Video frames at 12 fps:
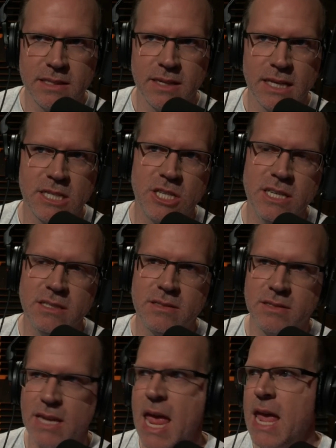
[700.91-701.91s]
It's like she's
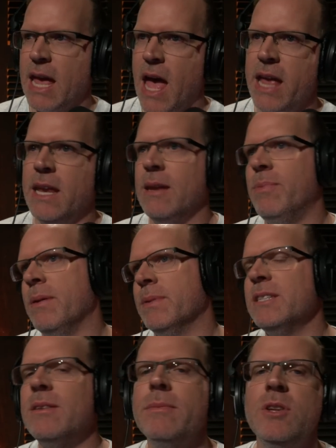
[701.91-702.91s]
saying, I need
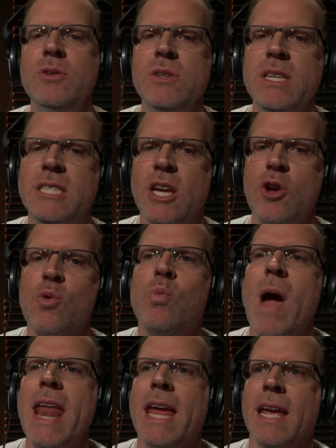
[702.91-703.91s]
people. This, you do this at your
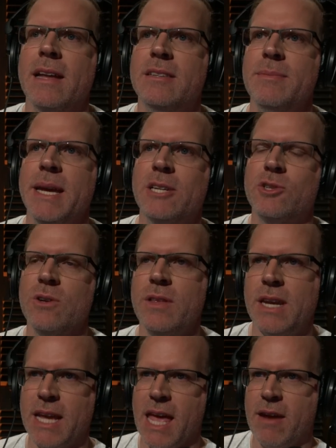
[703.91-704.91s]
wedding to make sure
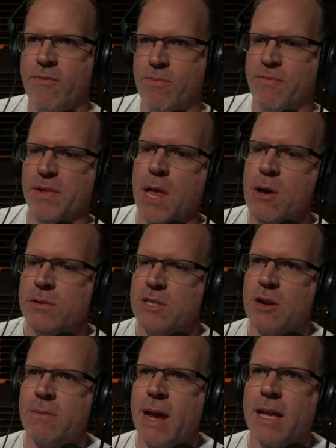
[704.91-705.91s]
that it kind of
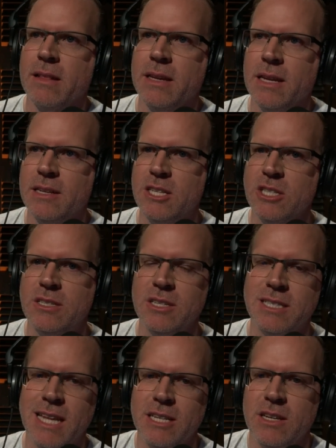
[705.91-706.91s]
flows correctly.
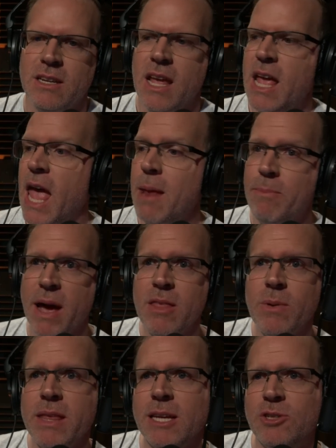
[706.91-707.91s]
Just let you. And by
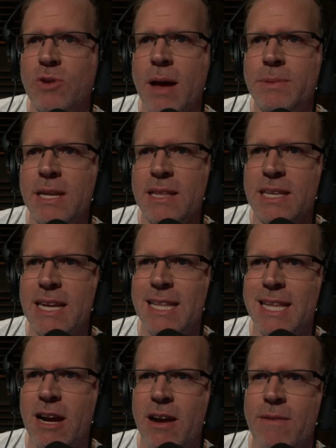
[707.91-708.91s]
the way, they dropped it at the
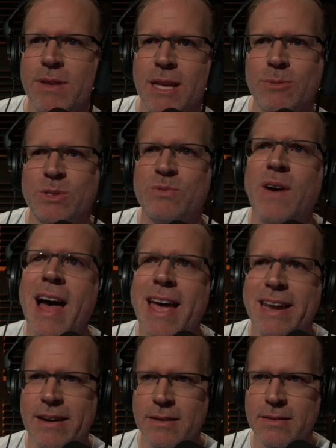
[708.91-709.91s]
end there, and everything was fine.